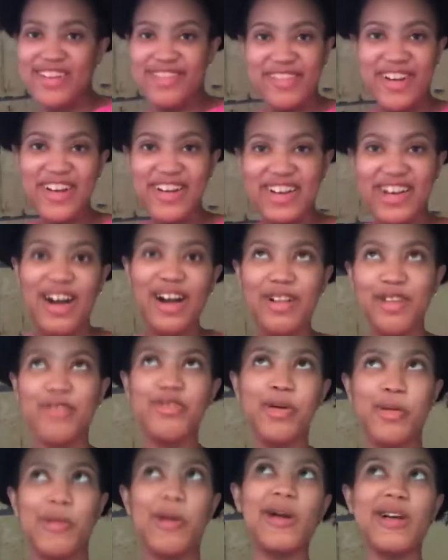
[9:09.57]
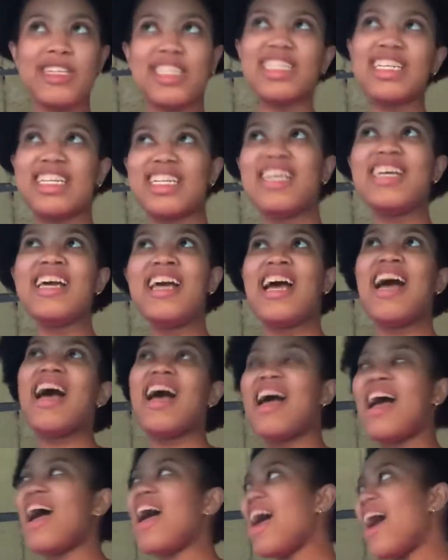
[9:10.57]
very colorful person.
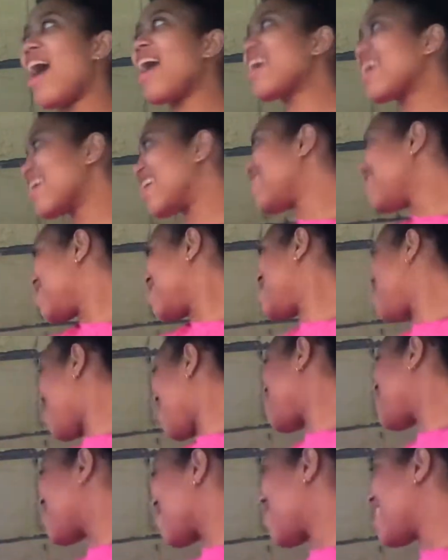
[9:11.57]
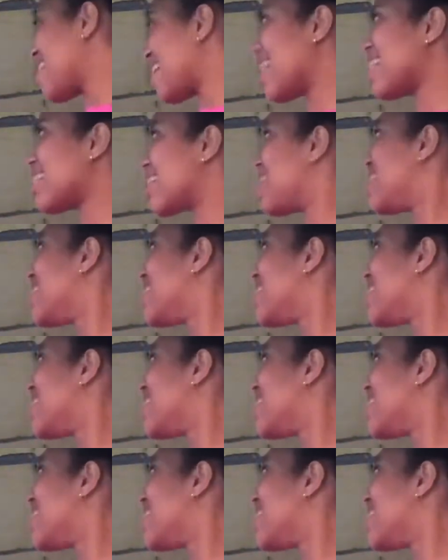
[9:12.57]
I cannot wait